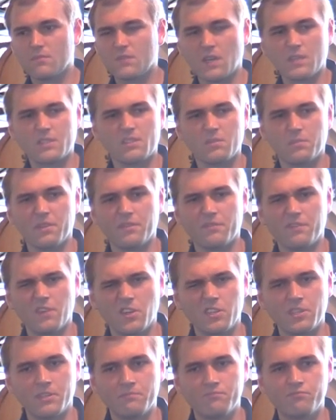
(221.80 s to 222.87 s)
tastes a bit
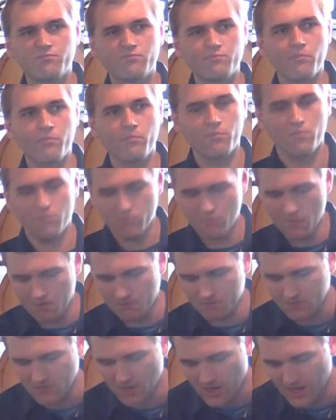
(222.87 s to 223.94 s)
funny.
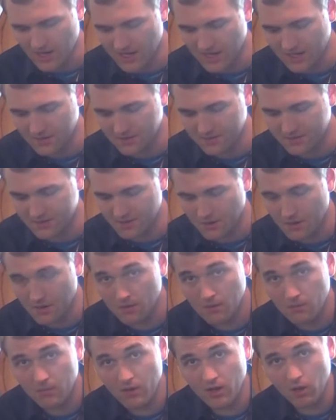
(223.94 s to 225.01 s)
And
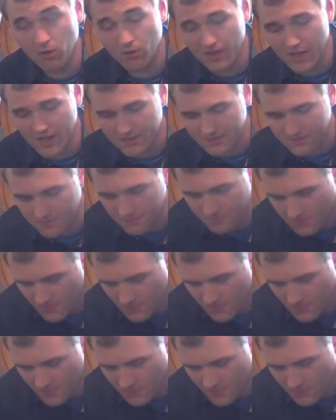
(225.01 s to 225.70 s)
below that